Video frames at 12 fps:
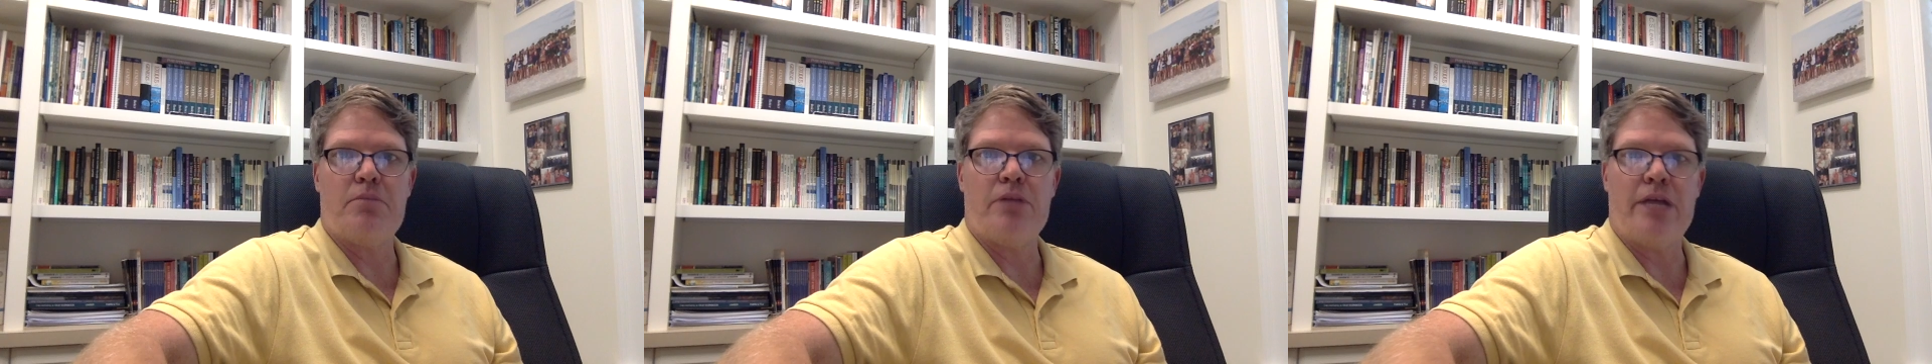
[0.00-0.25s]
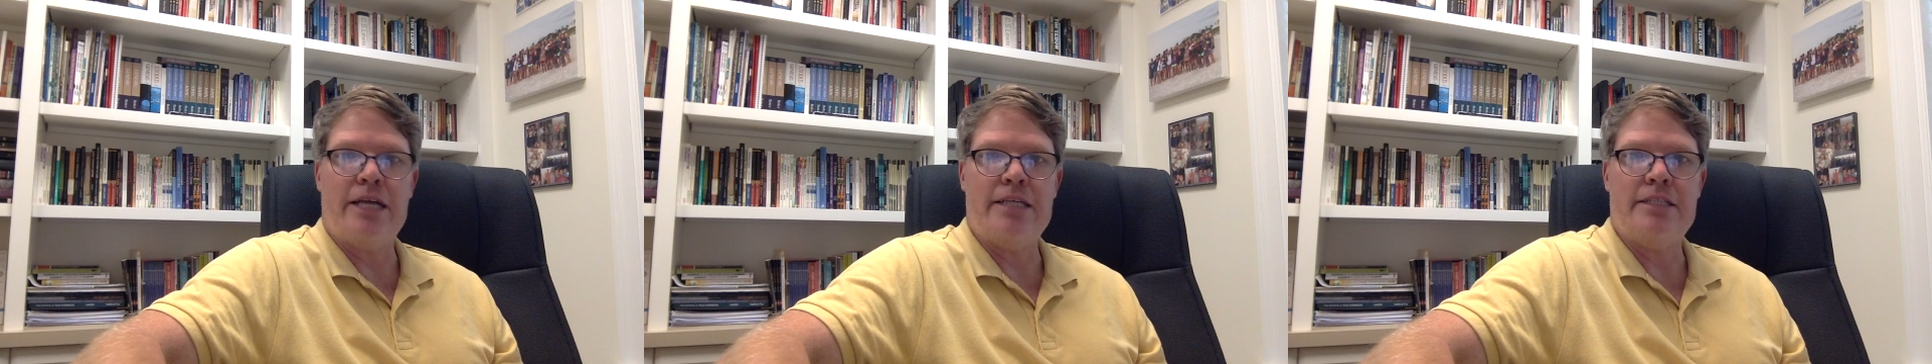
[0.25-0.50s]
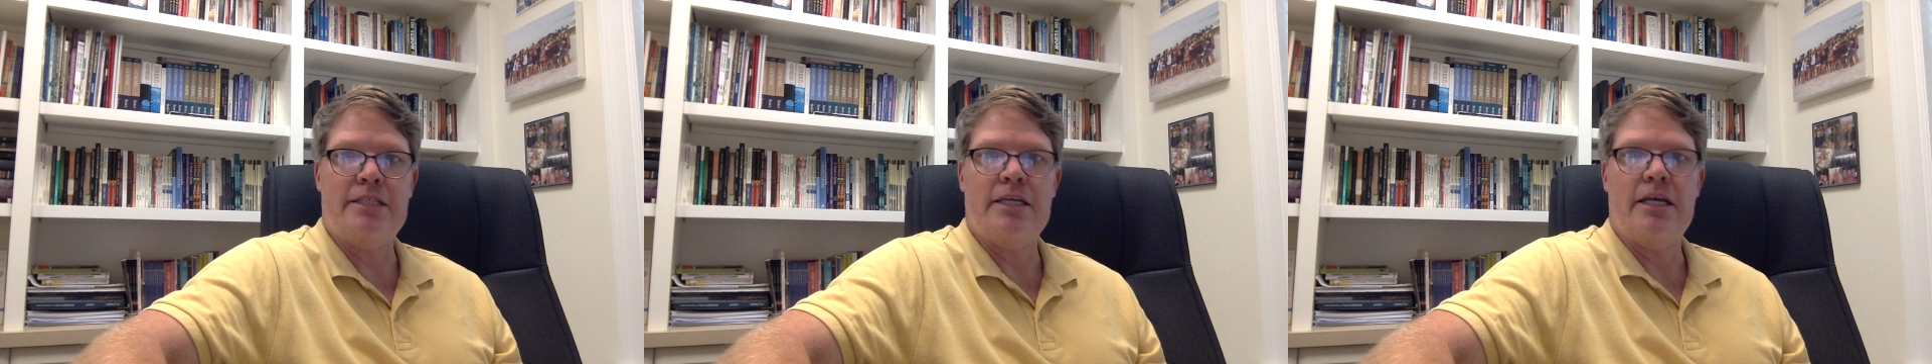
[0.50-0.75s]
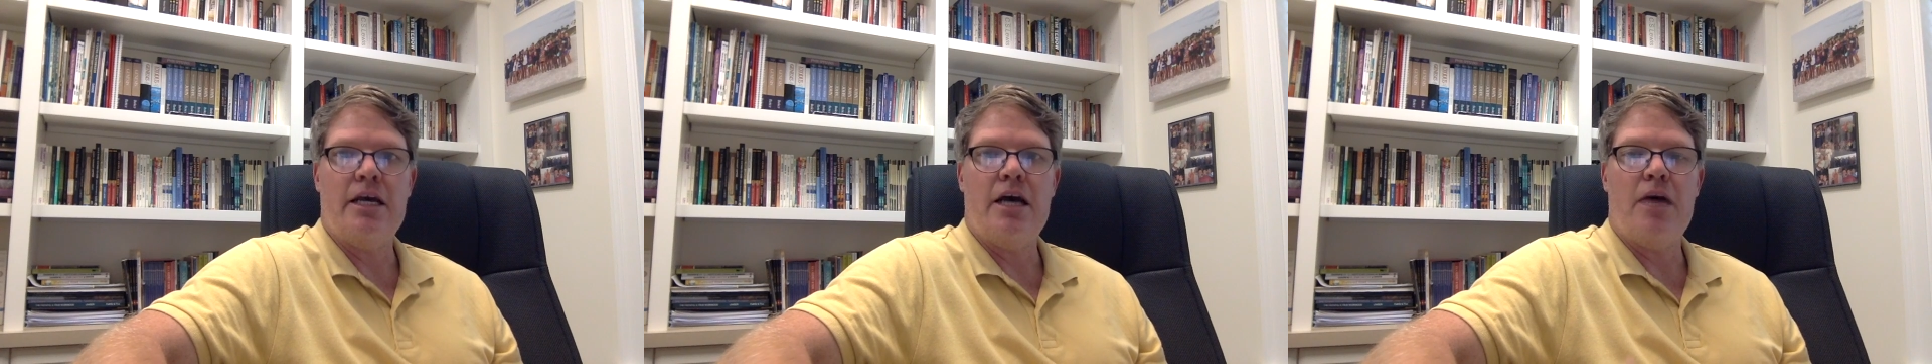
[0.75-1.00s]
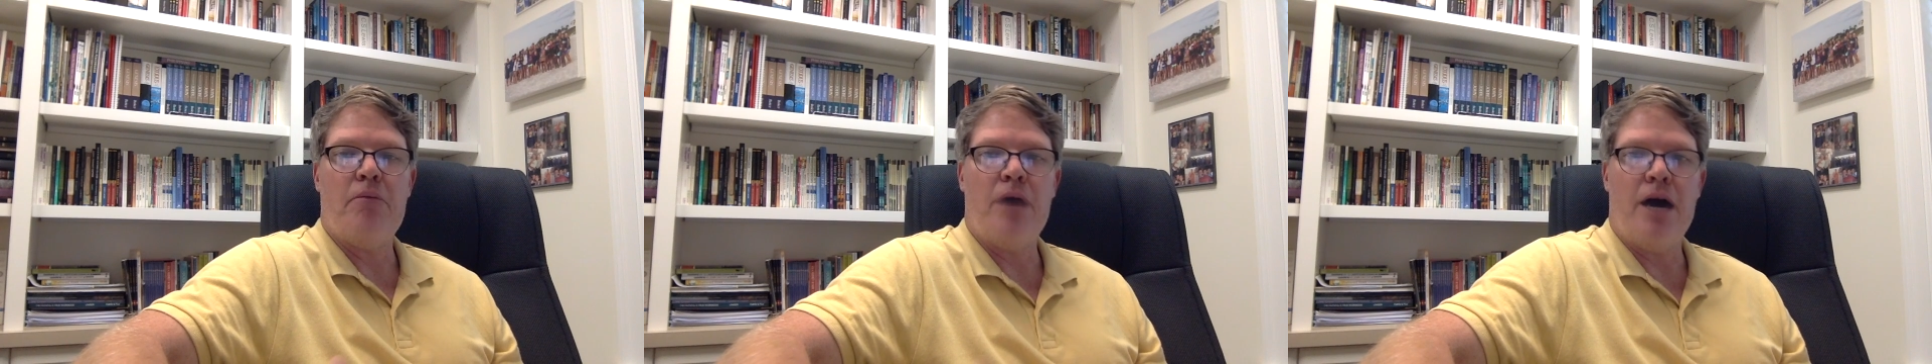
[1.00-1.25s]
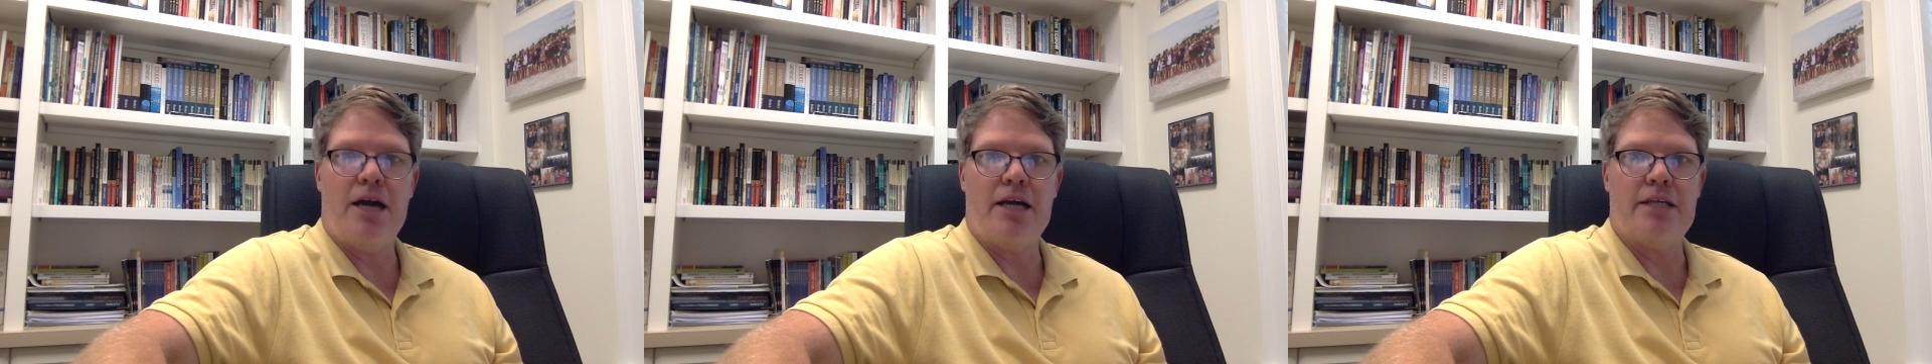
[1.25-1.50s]
placed
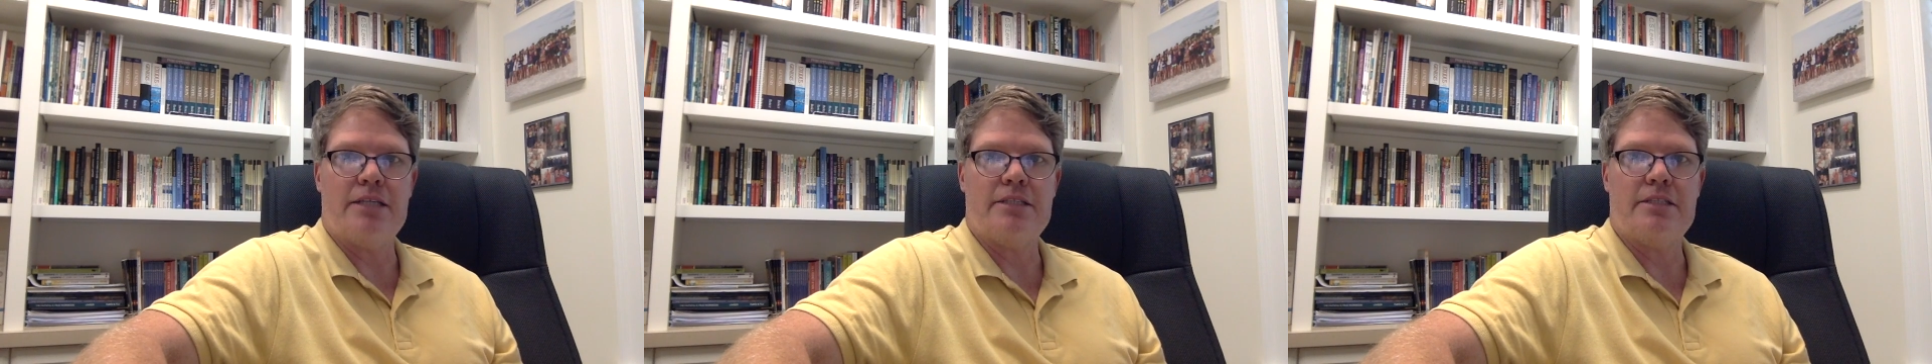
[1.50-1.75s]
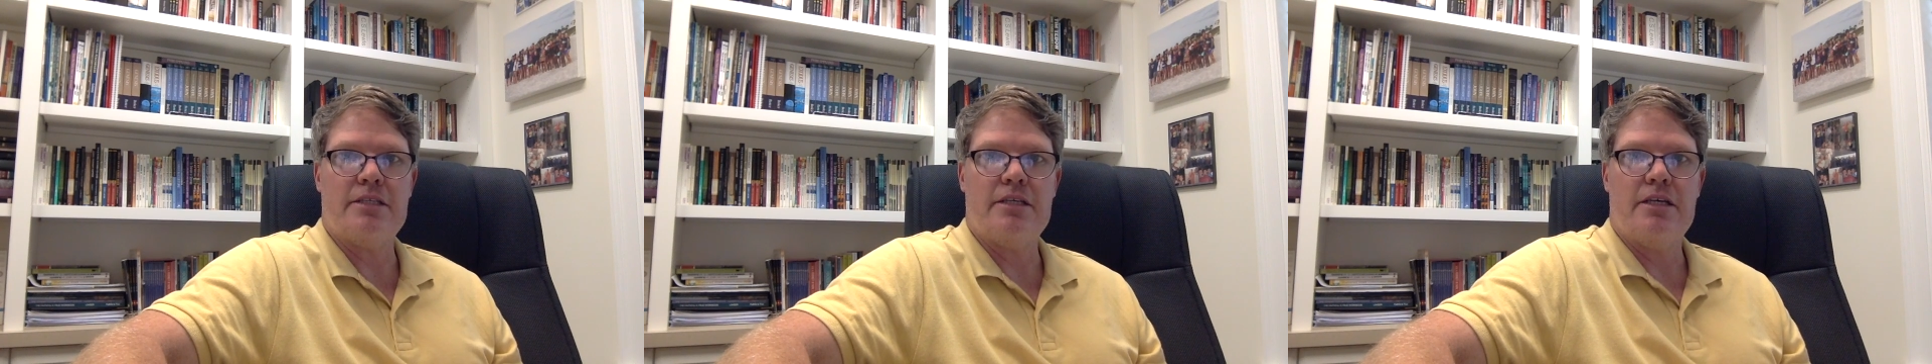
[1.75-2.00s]
upon us,